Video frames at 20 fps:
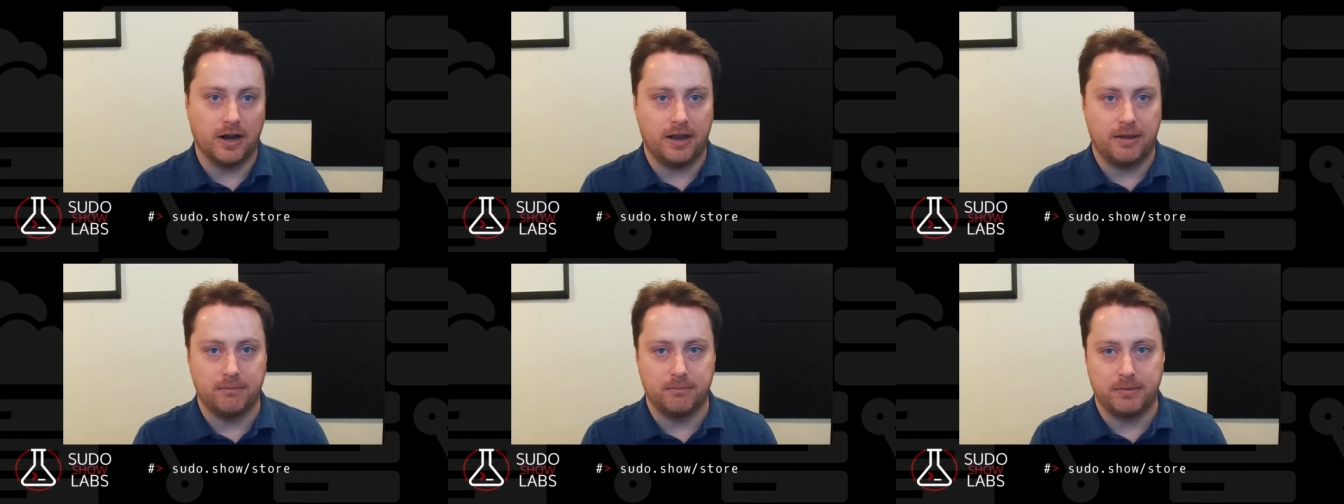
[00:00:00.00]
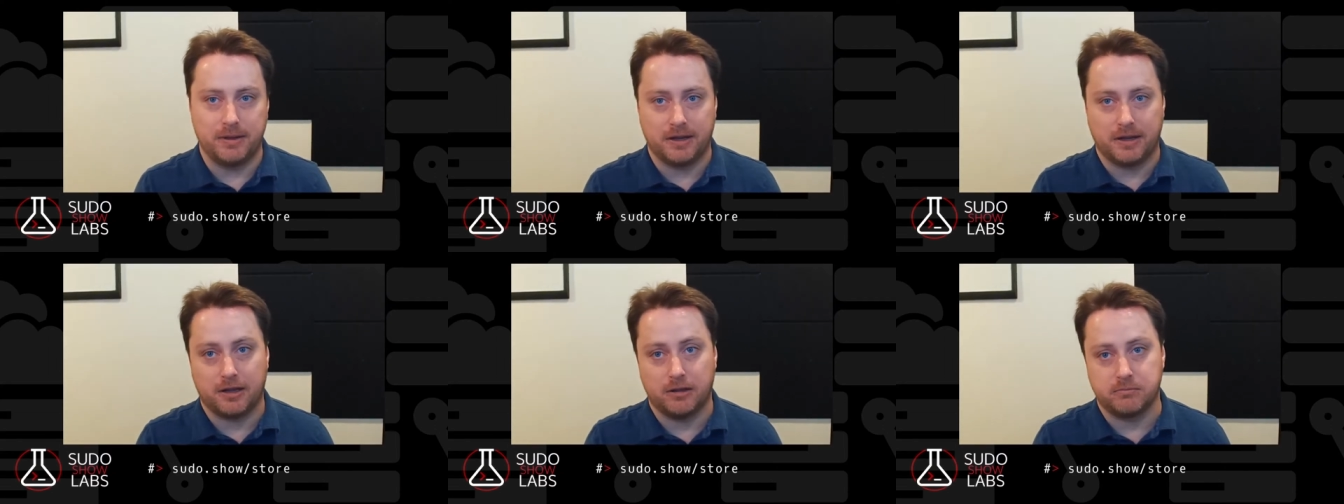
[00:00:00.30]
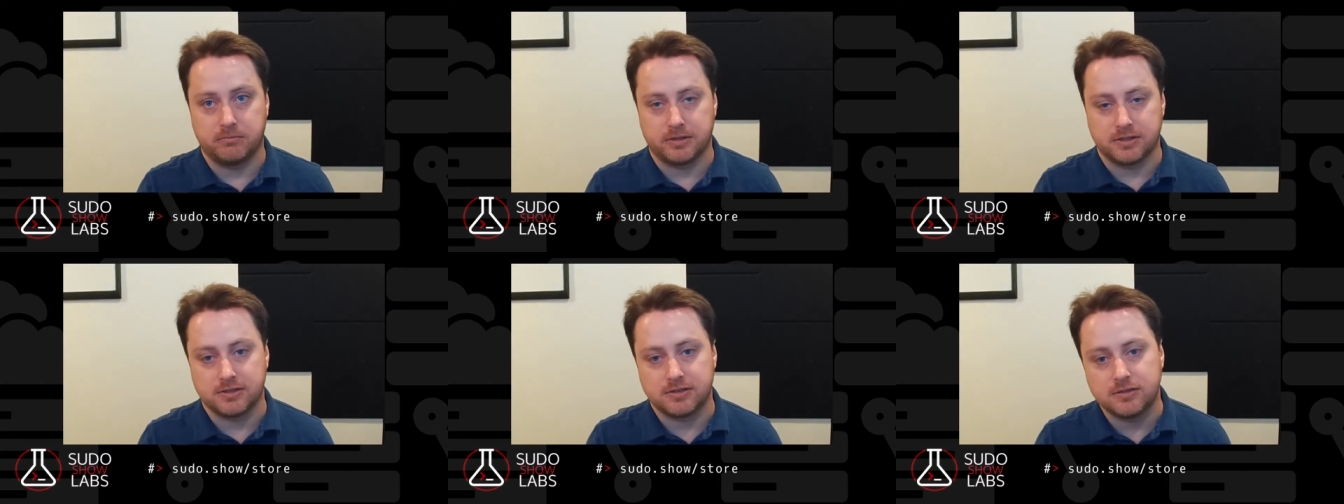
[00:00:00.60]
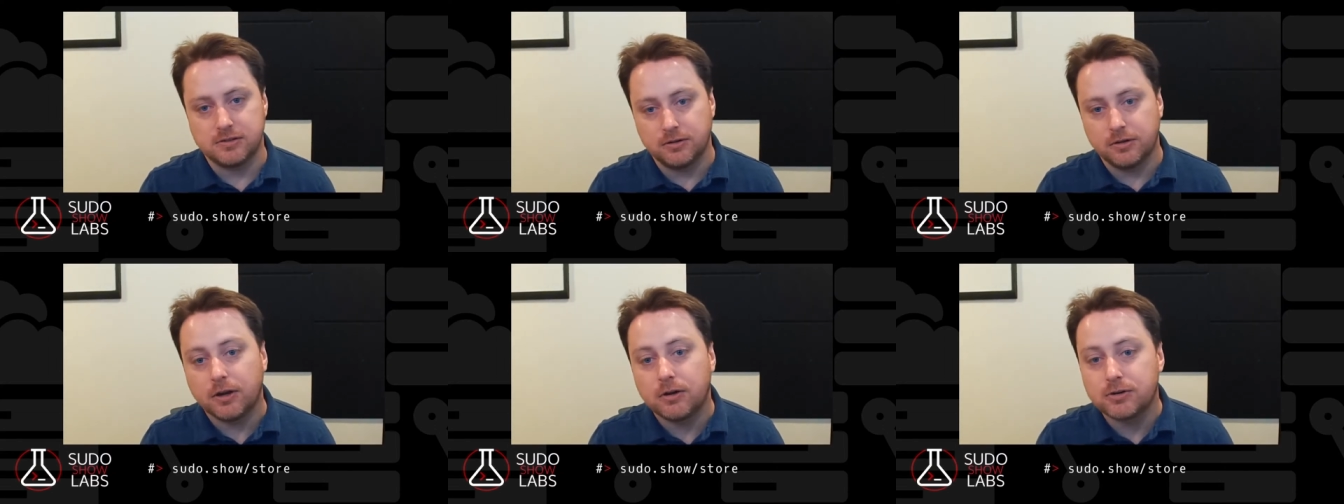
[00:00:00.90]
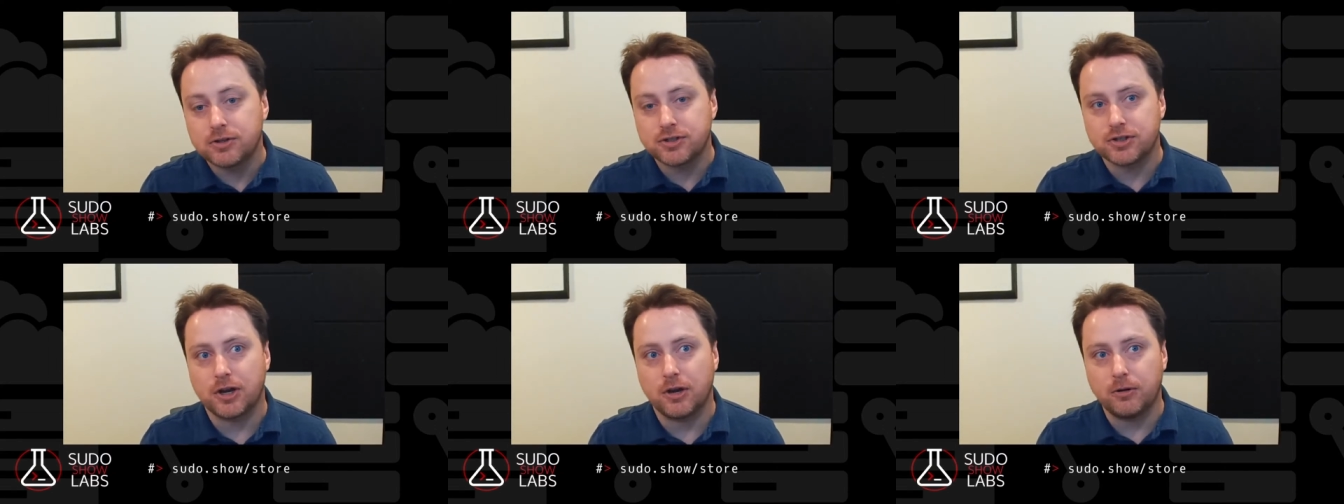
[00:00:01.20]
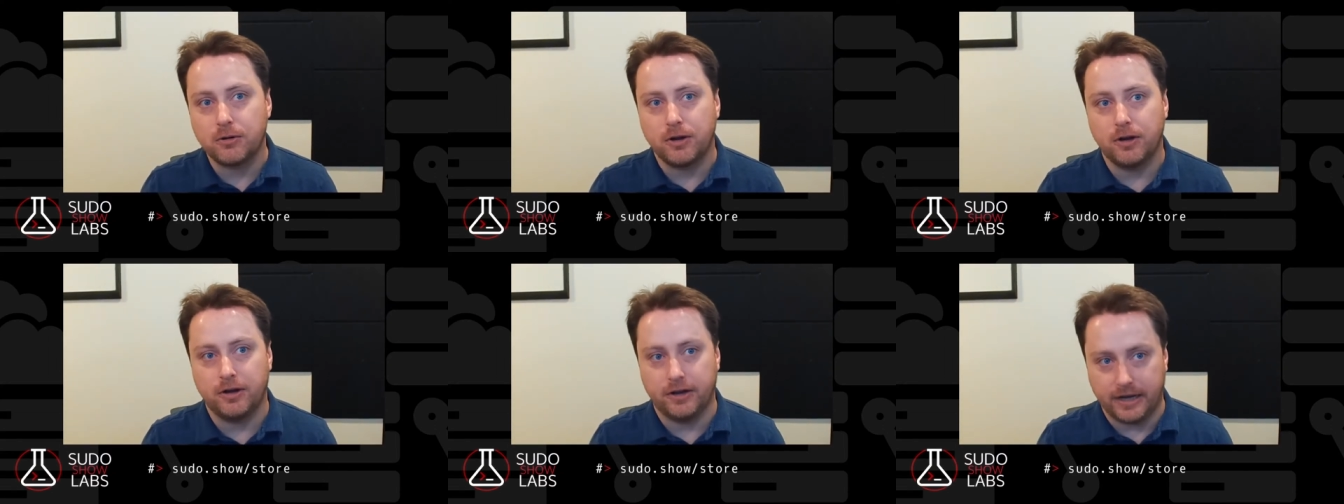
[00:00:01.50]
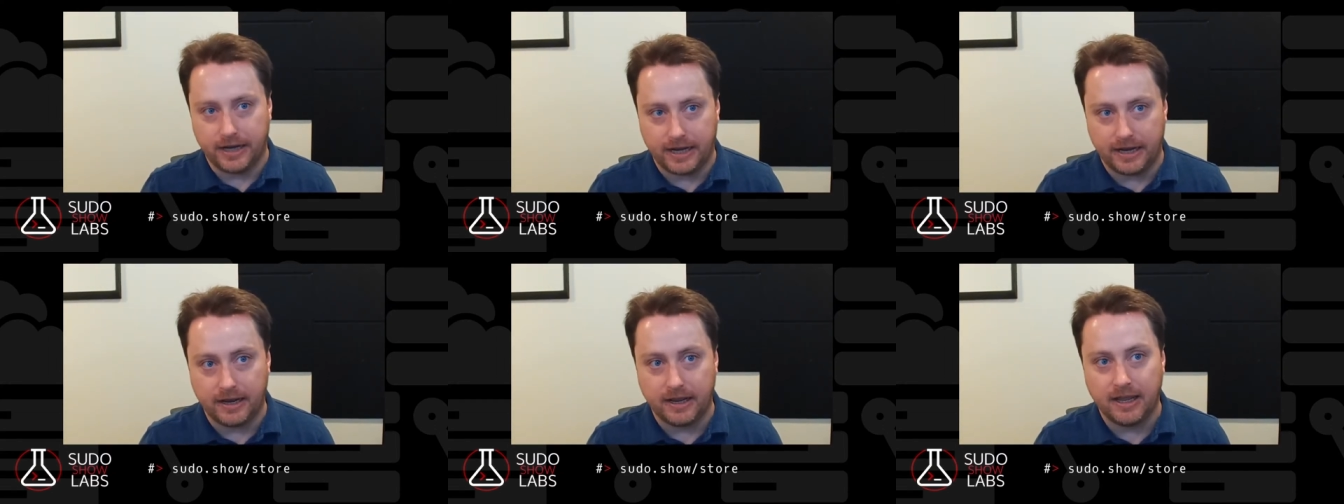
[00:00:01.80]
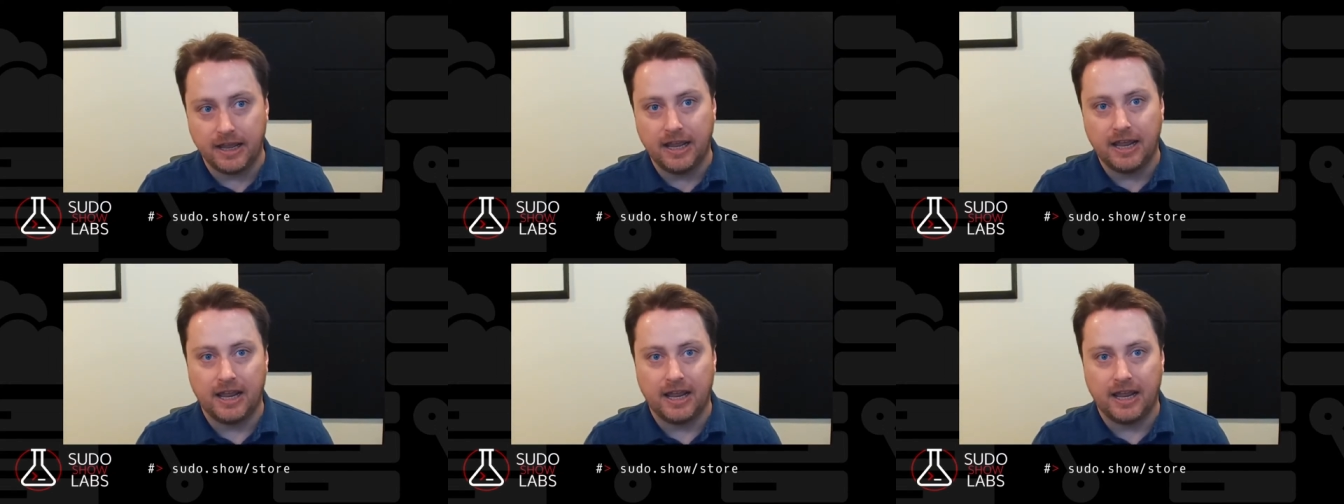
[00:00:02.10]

and pick up a sudo.show show hoodie